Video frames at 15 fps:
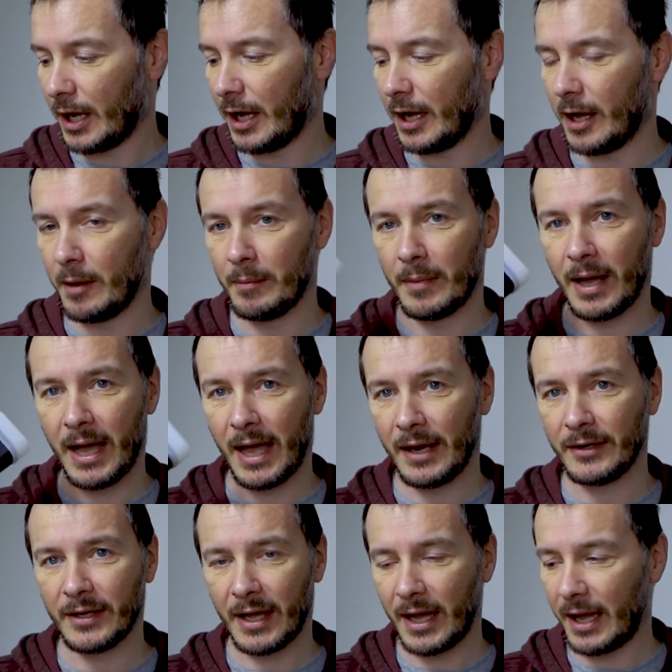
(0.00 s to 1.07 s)

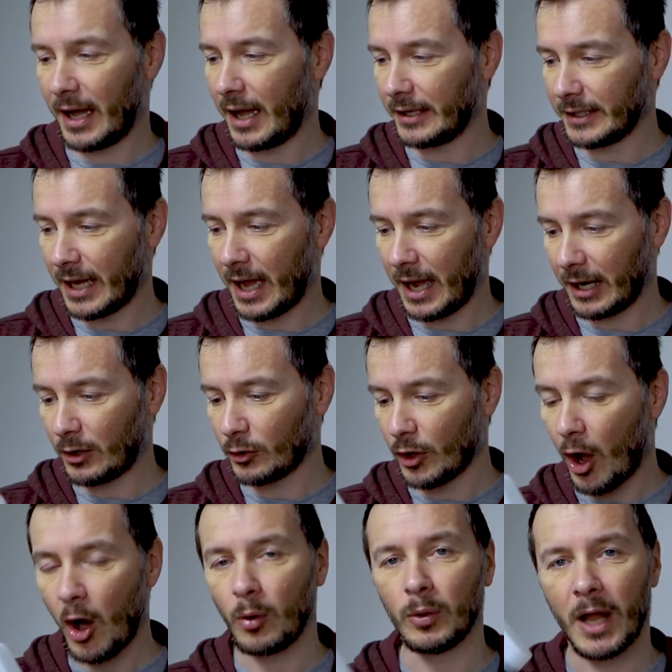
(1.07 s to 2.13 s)
Yeah, I
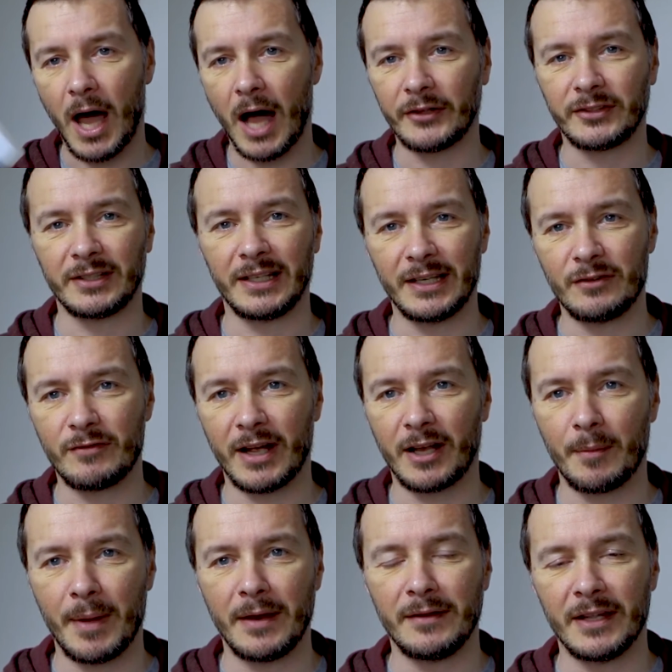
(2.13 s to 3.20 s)
could wholeheartedly
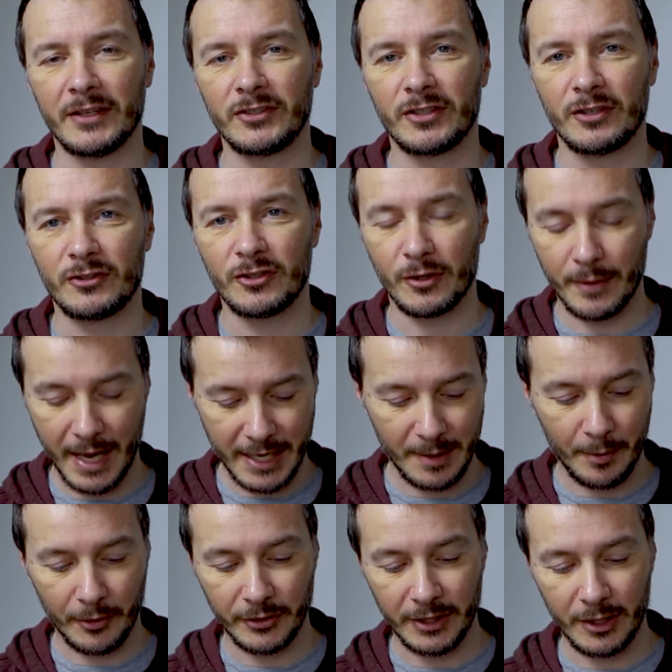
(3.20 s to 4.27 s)
recommend this to
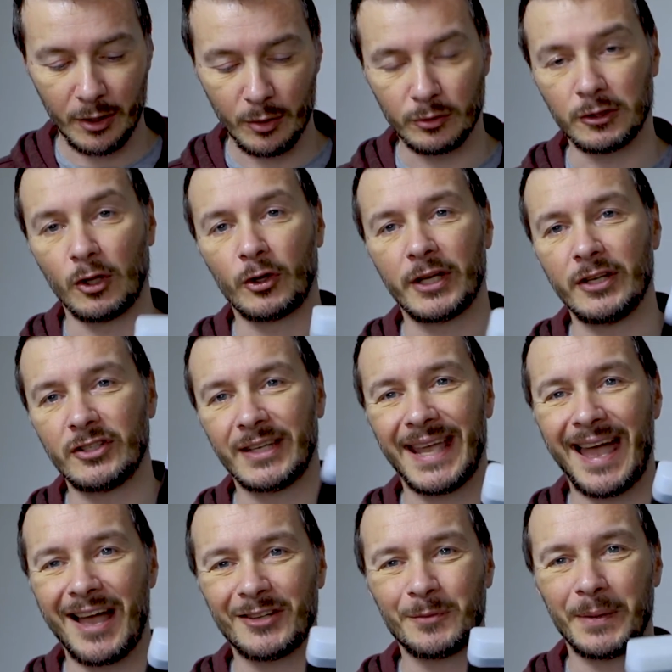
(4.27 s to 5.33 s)
anybody who's looking to
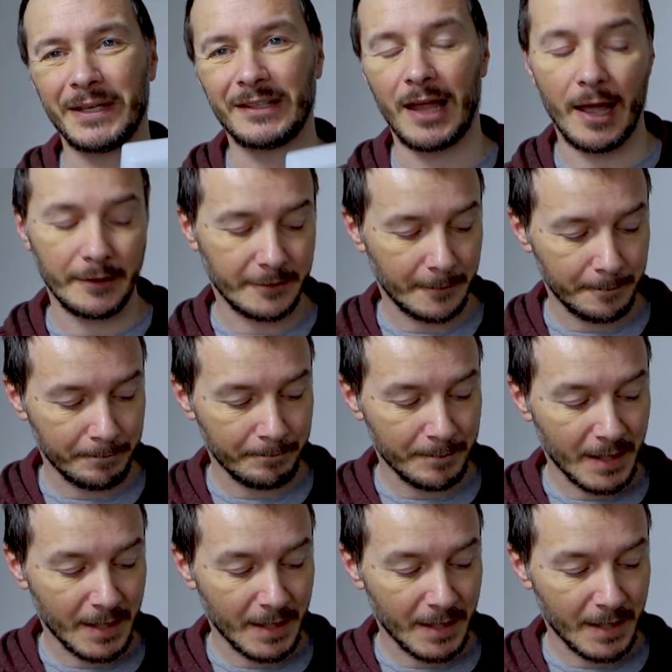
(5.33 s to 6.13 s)
get a Speedlight.